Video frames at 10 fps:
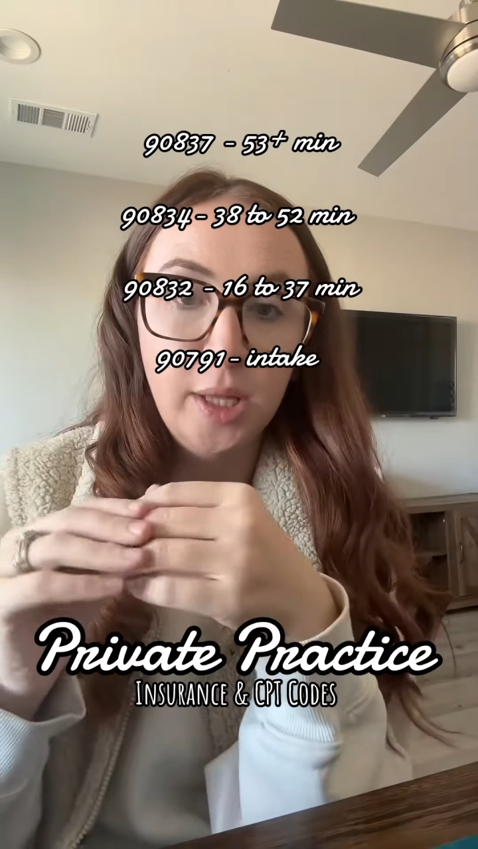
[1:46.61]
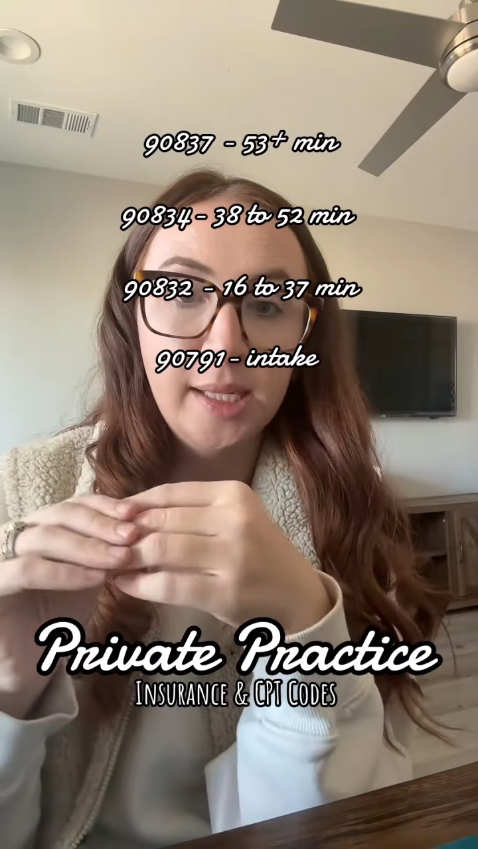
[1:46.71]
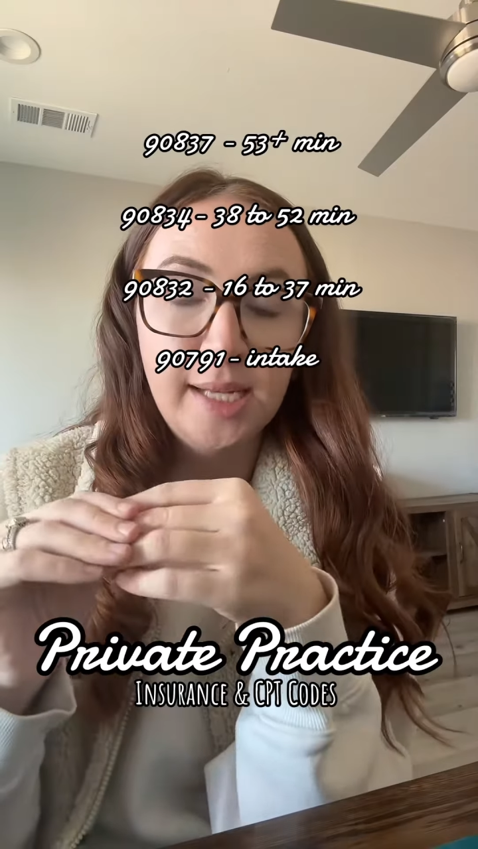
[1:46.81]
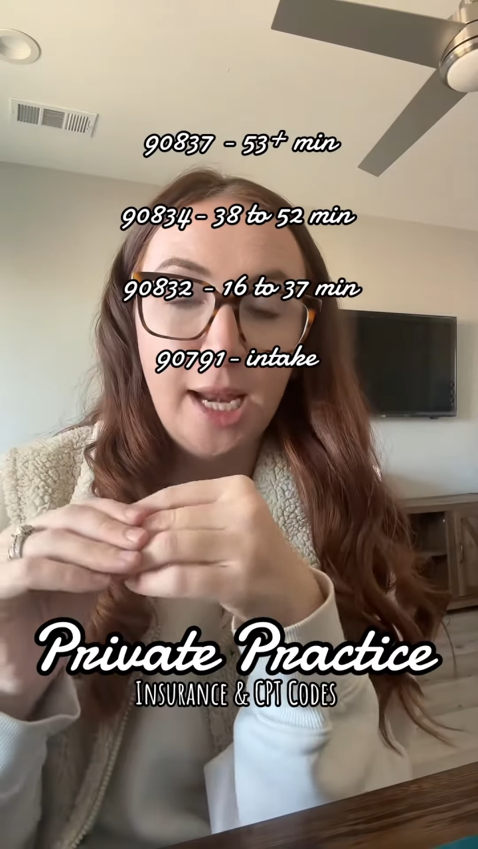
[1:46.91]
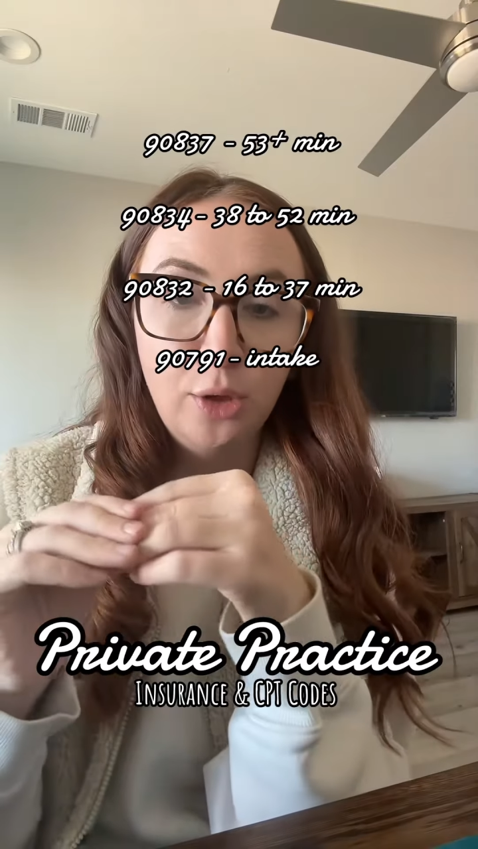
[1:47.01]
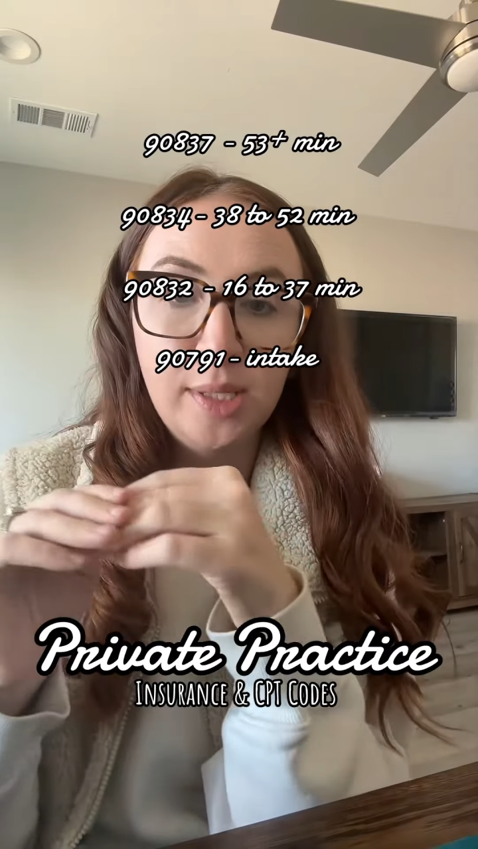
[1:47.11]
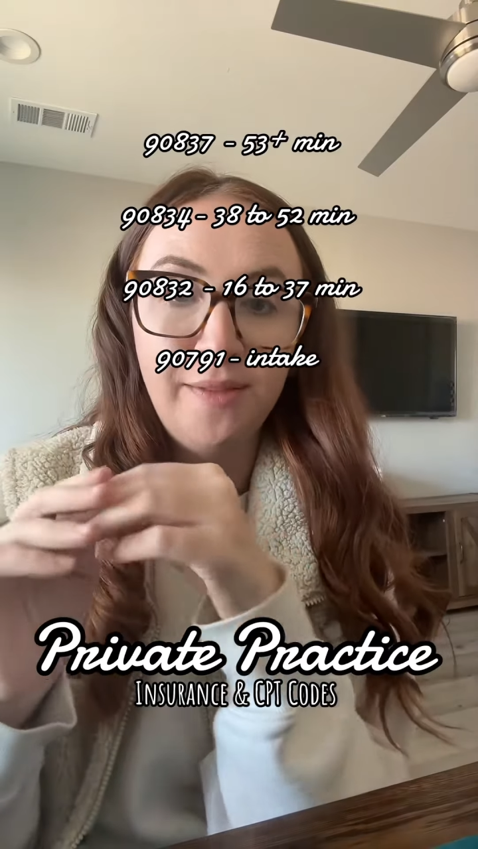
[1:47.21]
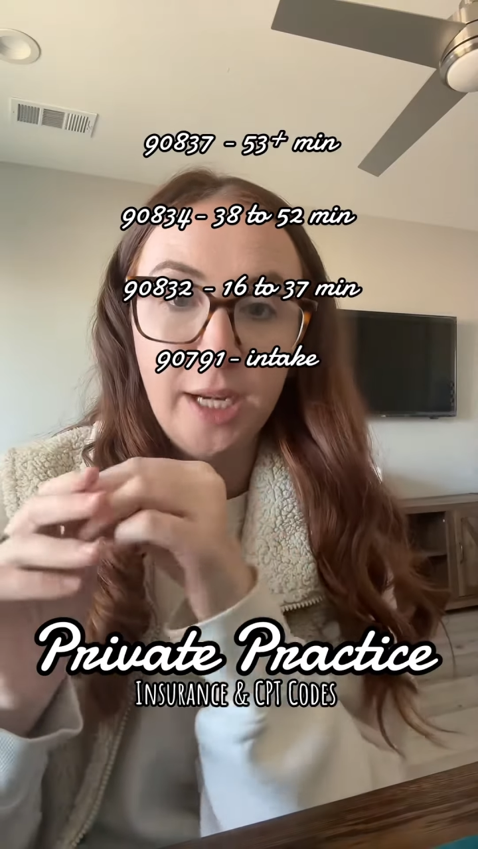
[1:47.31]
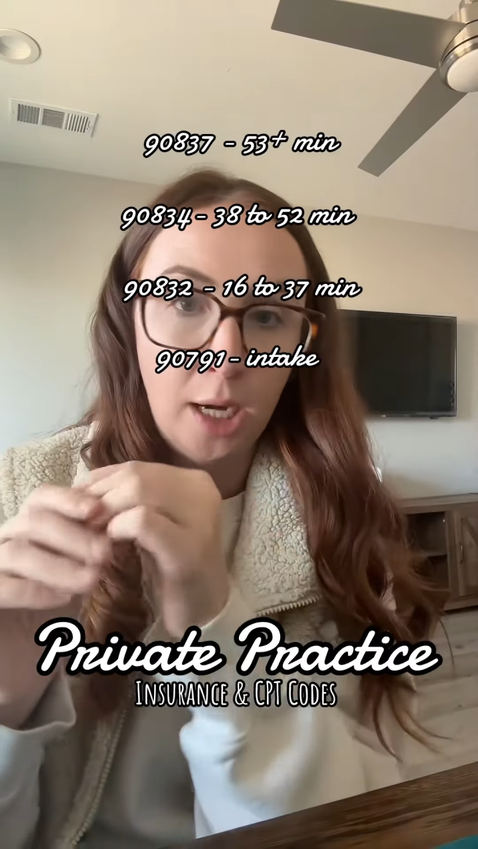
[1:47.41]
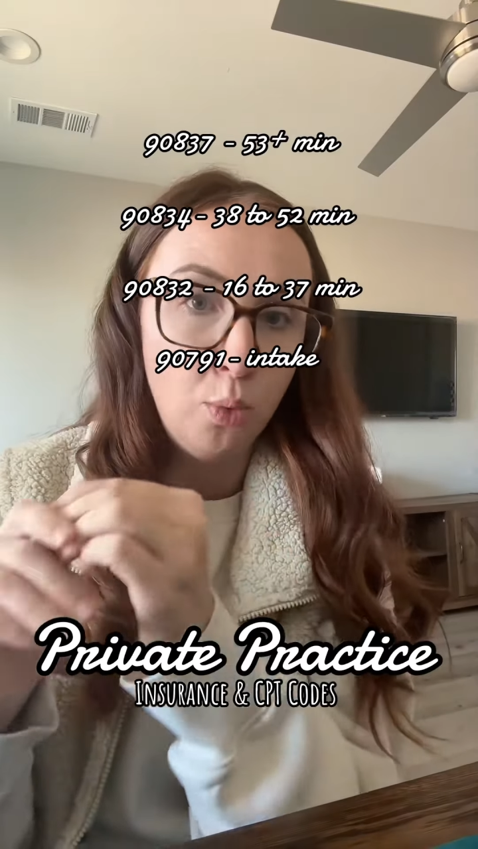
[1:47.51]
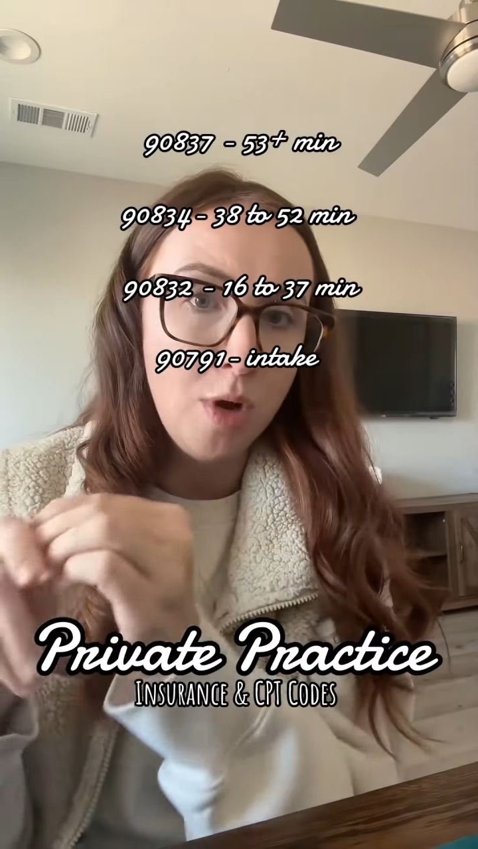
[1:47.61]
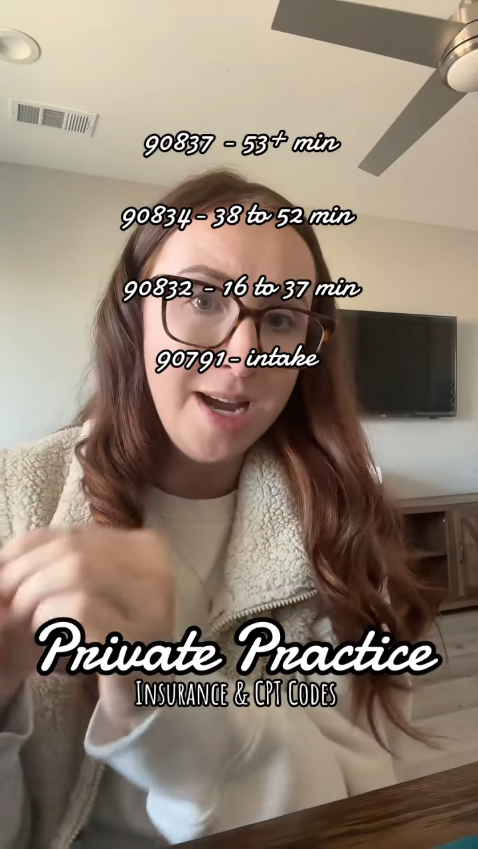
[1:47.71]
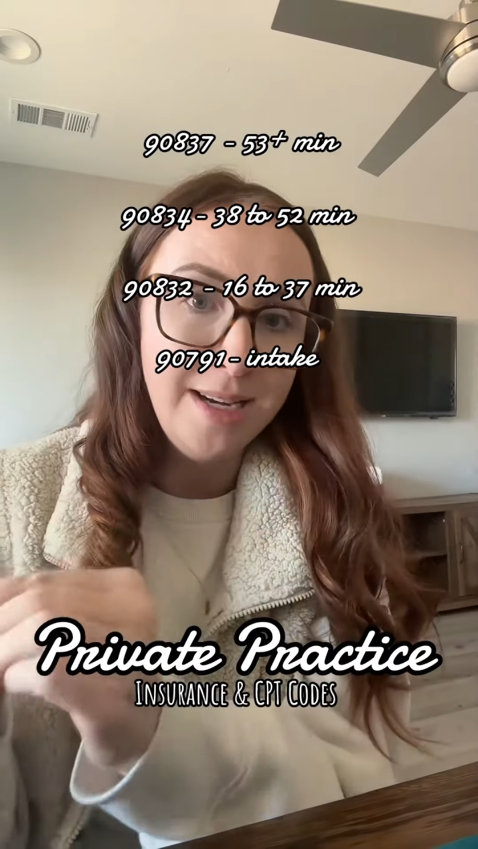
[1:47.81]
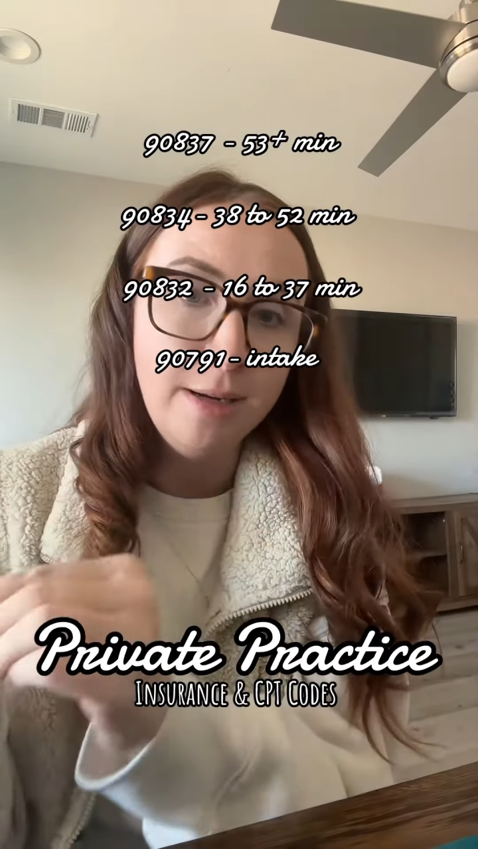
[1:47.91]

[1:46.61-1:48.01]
that's 90791.